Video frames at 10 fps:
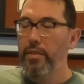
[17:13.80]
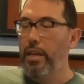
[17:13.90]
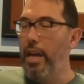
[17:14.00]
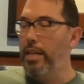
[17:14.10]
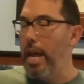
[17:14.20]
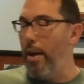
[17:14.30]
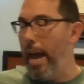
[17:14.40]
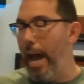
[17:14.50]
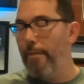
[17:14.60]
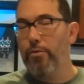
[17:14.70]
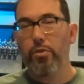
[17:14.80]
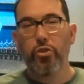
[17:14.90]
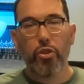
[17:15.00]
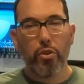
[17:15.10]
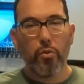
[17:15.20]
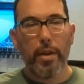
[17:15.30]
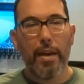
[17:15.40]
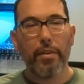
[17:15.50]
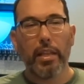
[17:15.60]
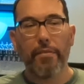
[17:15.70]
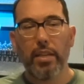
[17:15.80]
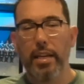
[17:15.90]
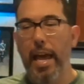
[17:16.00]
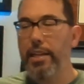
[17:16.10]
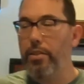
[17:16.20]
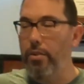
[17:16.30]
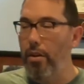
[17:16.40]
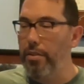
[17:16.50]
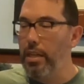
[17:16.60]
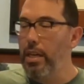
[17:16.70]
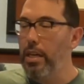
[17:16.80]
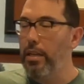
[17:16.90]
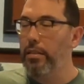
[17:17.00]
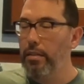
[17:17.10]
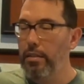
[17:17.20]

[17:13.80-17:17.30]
Okay, now after 2, we have a left hand accent on the E.